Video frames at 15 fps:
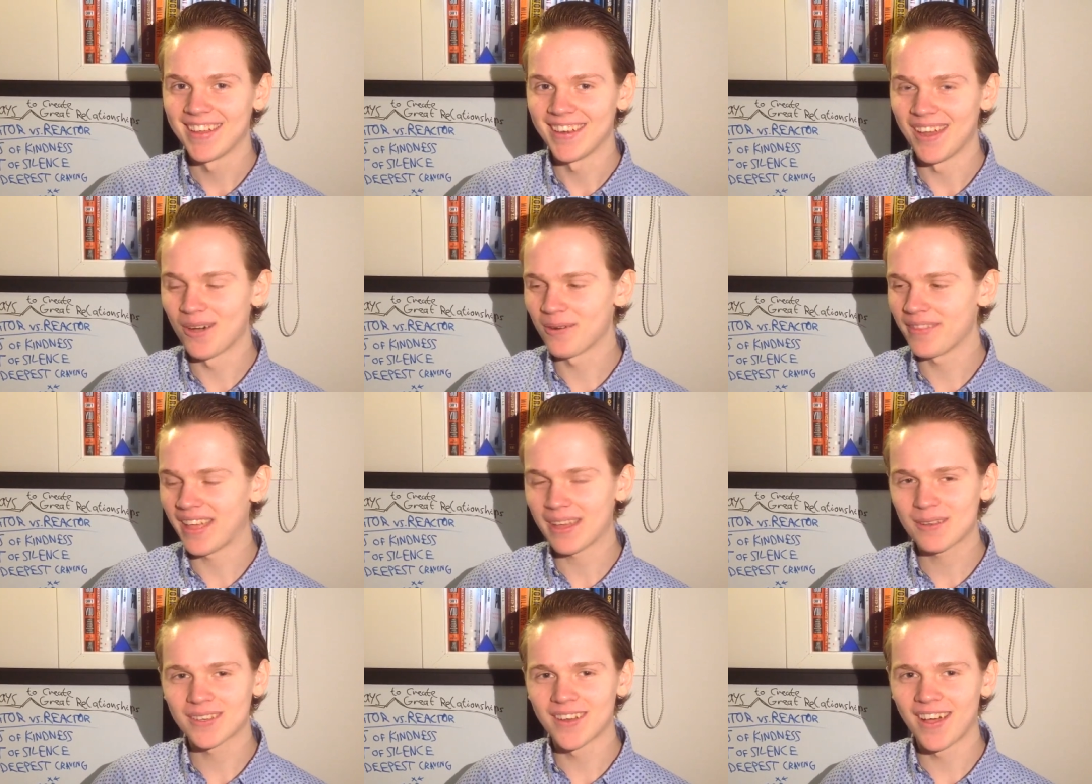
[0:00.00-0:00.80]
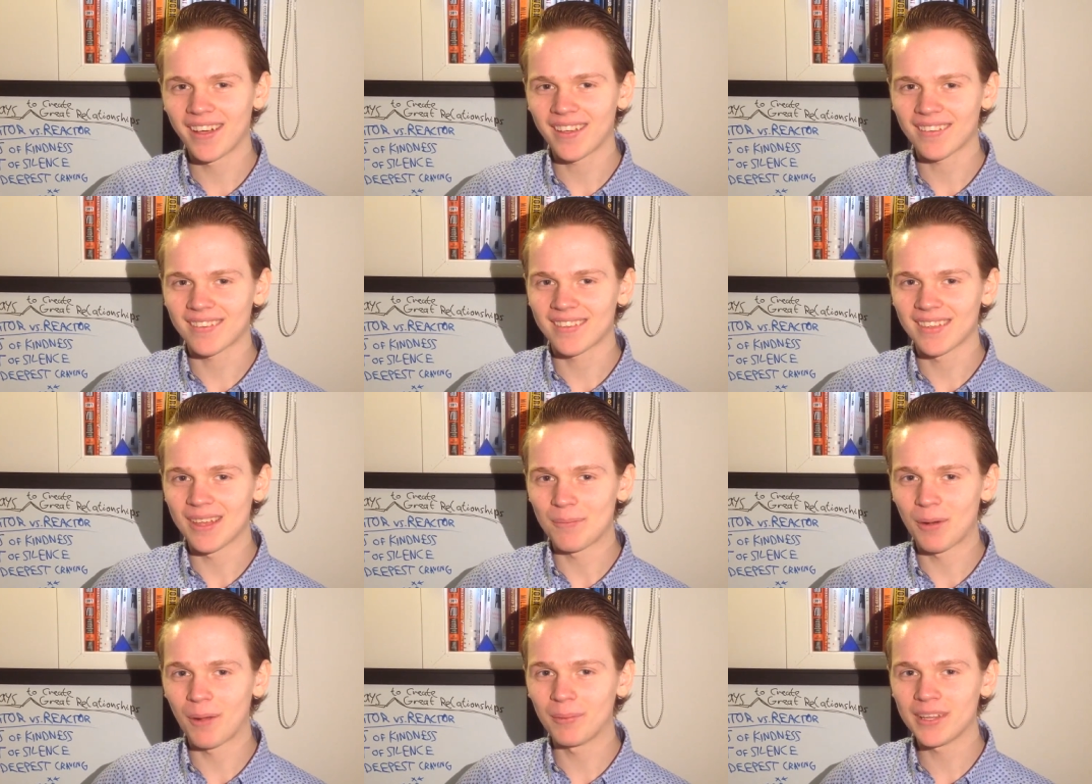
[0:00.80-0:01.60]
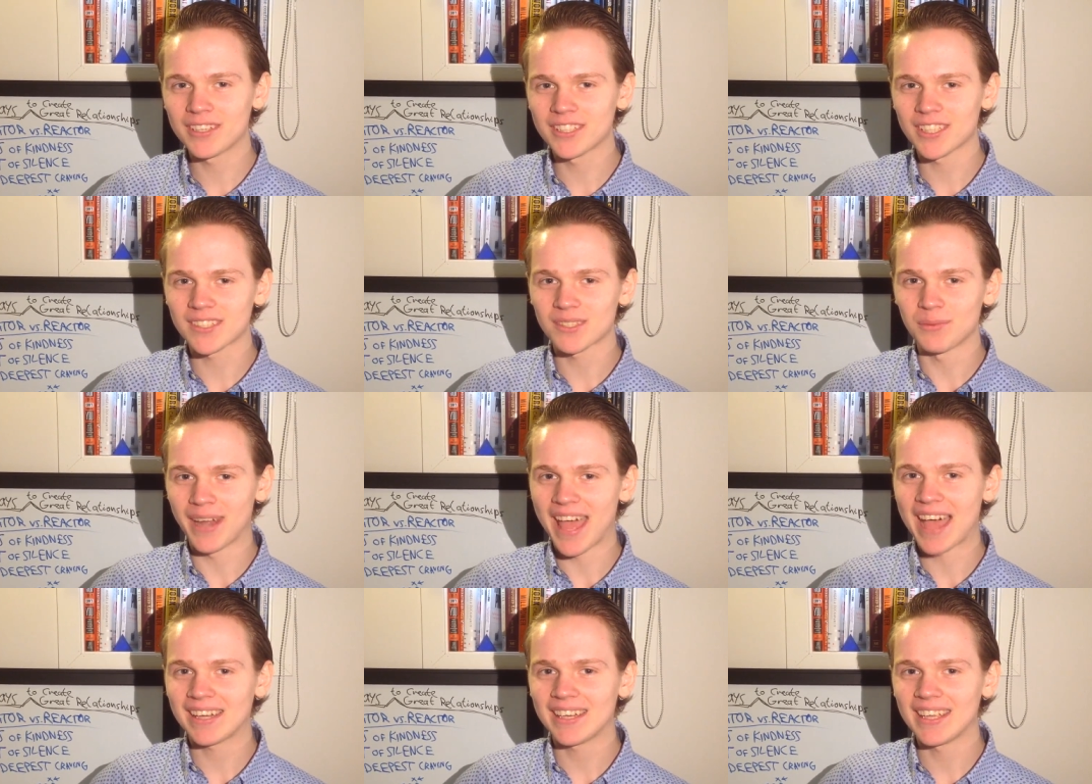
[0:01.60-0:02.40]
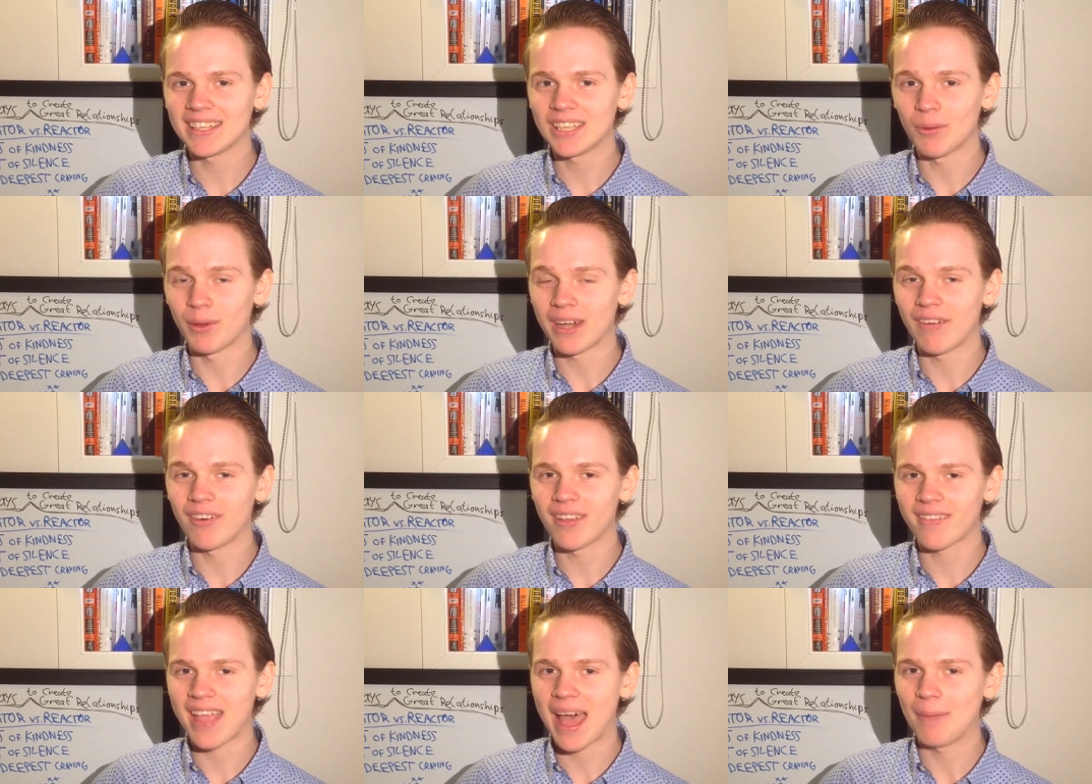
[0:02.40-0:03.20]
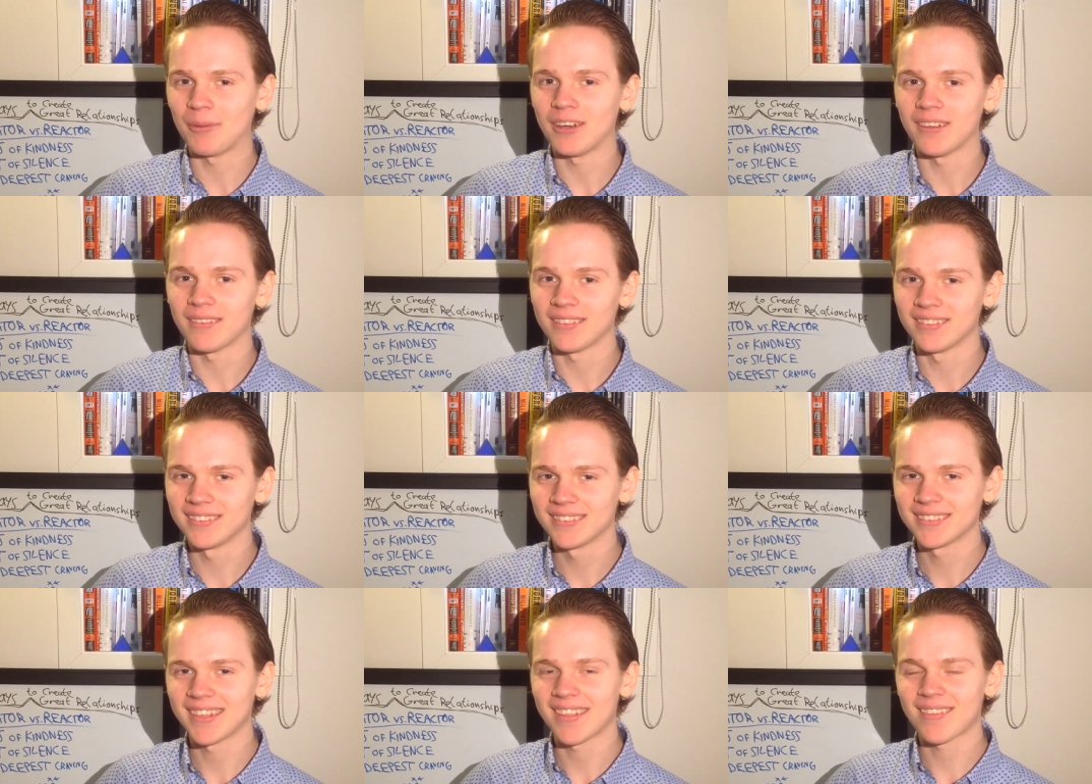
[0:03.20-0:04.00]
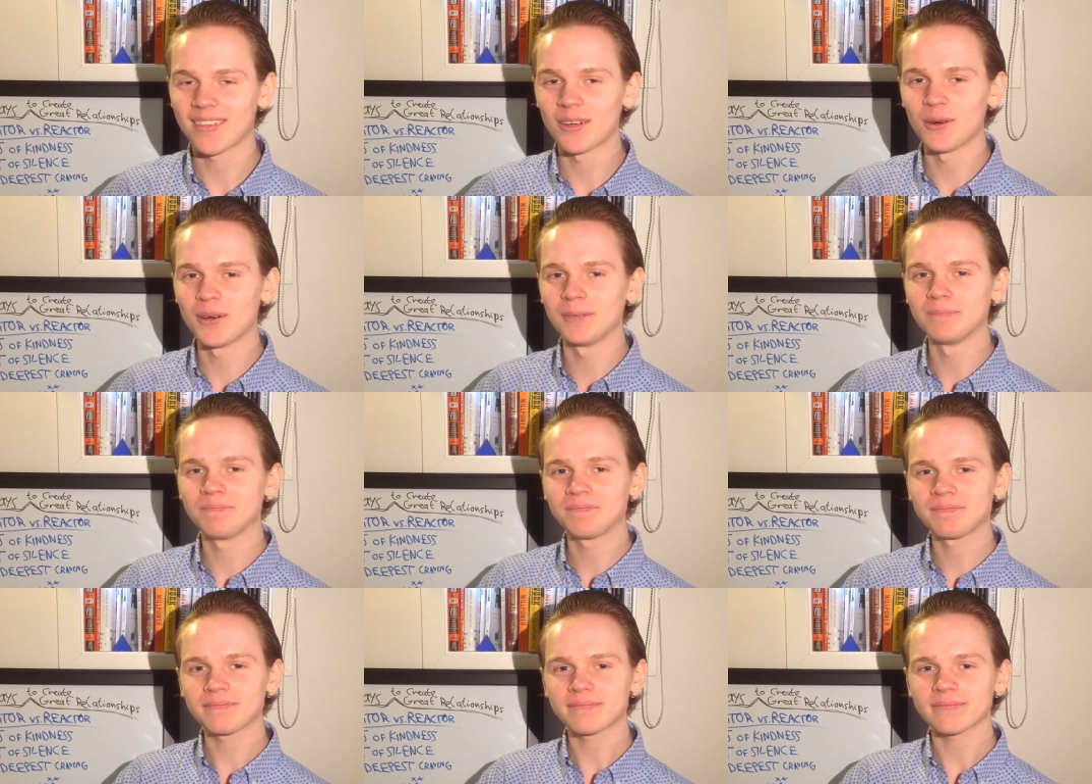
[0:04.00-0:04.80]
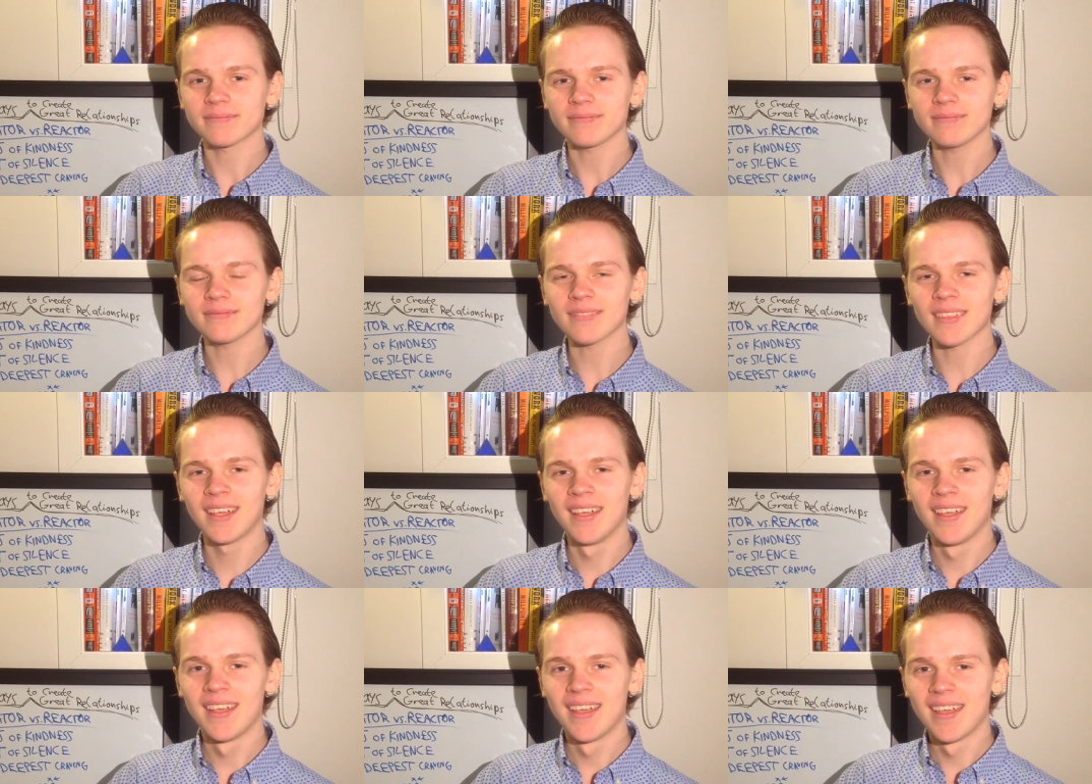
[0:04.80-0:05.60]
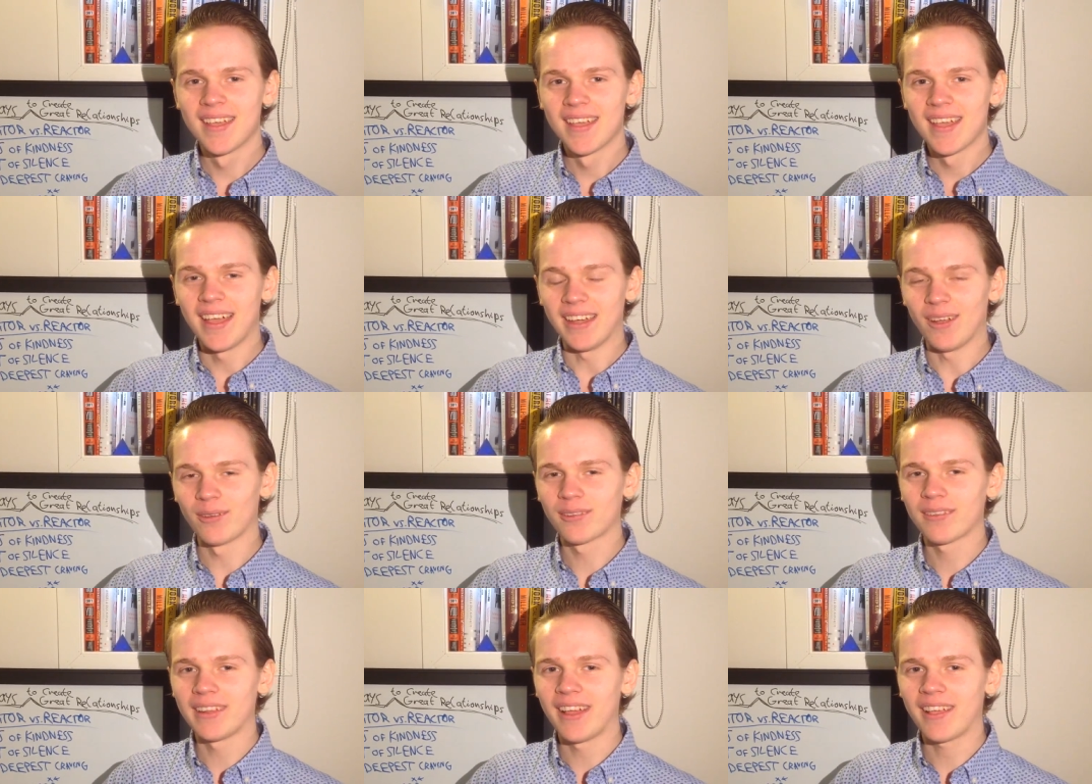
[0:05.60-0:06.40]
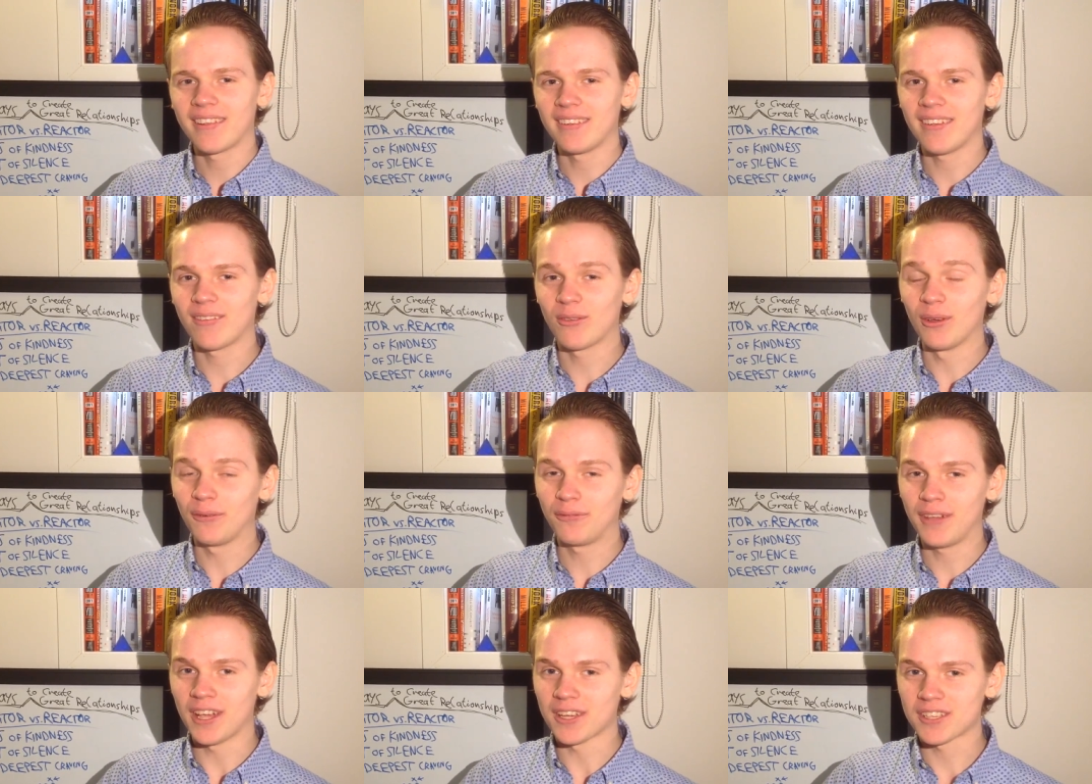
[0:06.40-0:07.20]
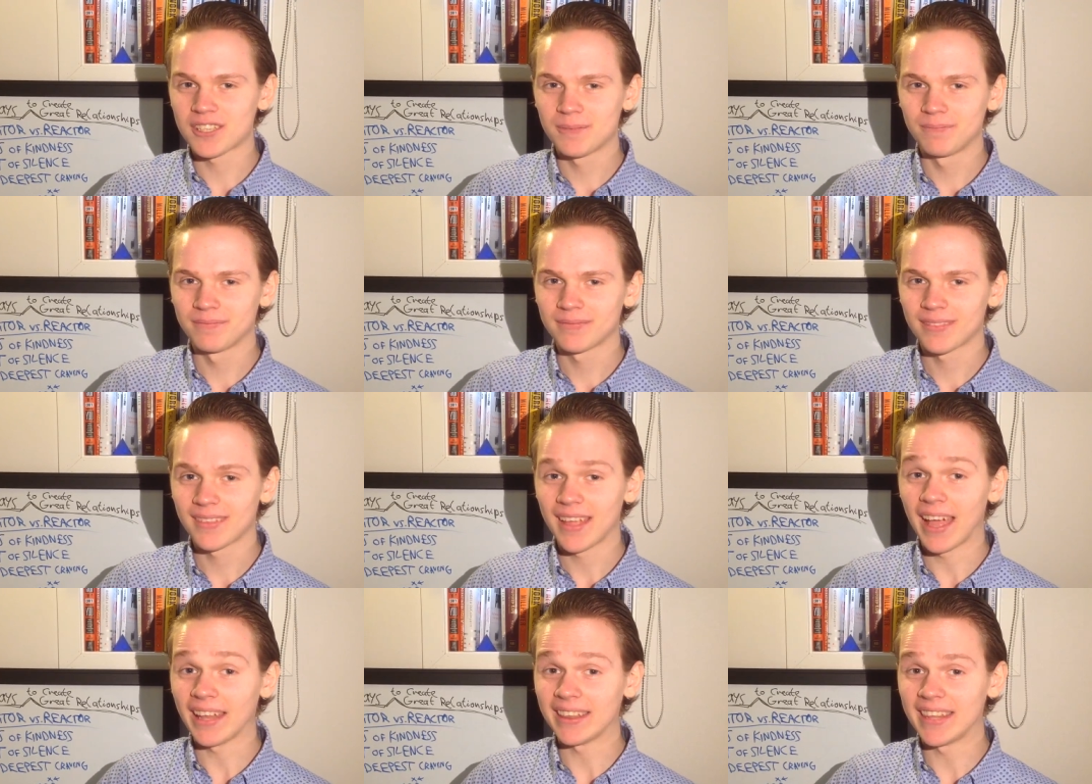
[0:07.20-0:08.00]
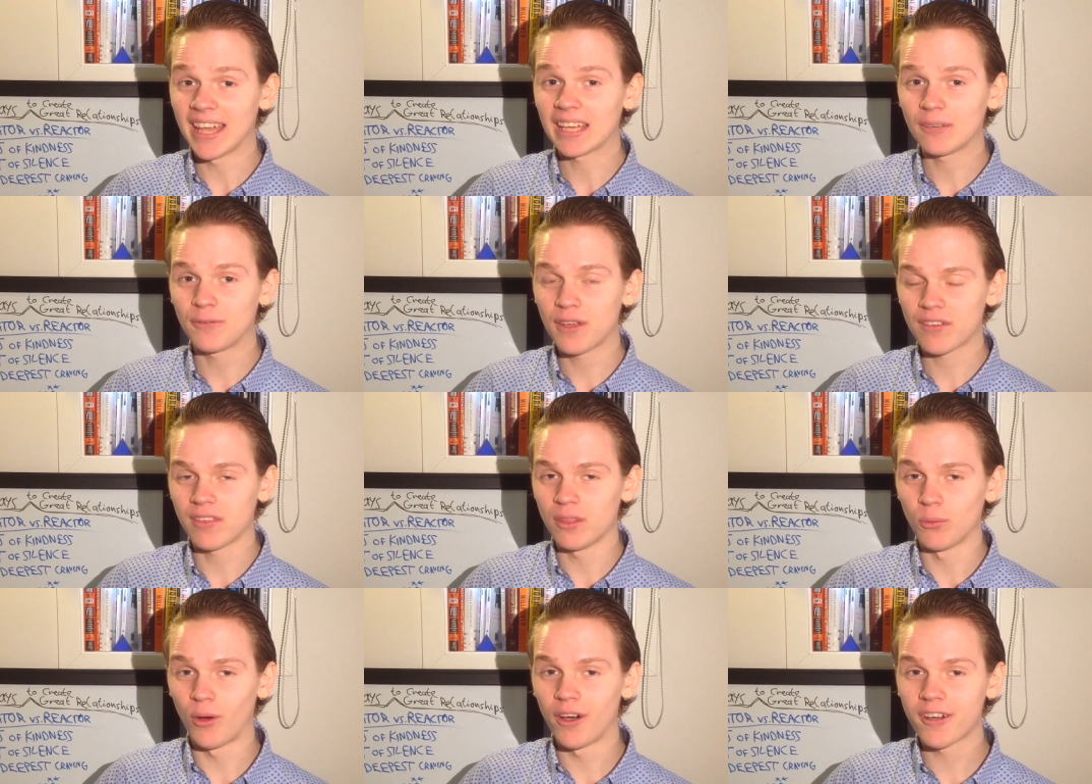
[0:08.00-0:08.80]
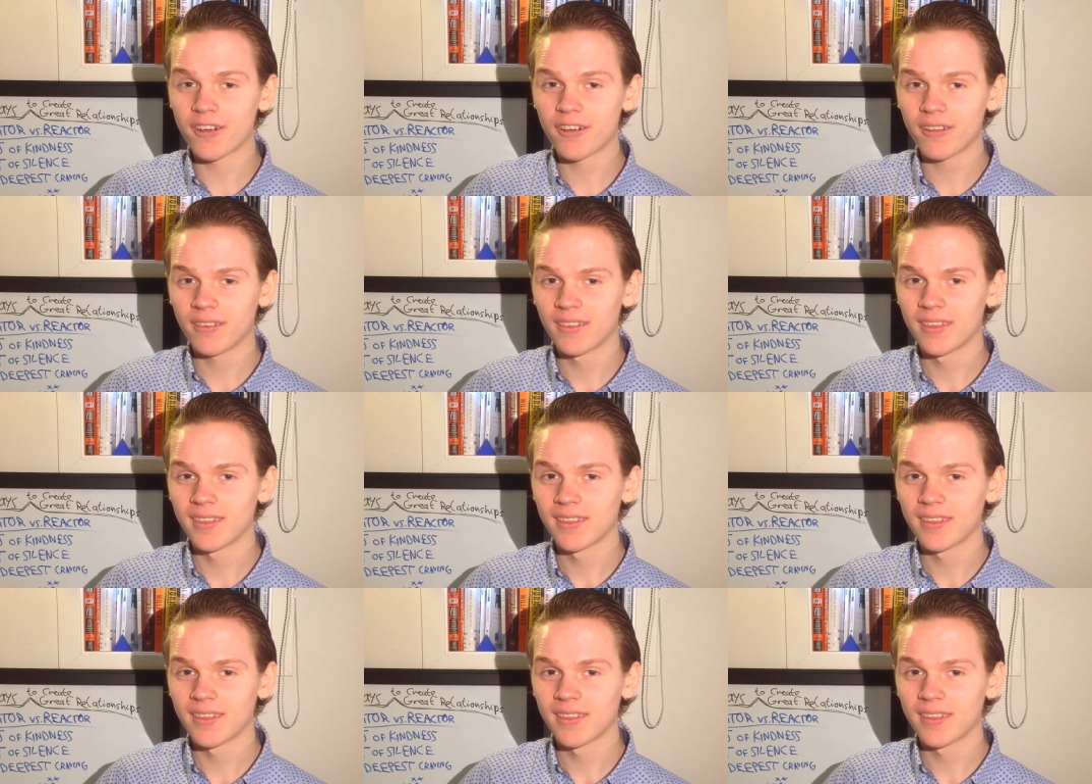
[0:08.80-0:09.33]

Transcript: No, that dog is probably just reacting to whatever is happening. So, he also likened this to a fish. A dead fish in the water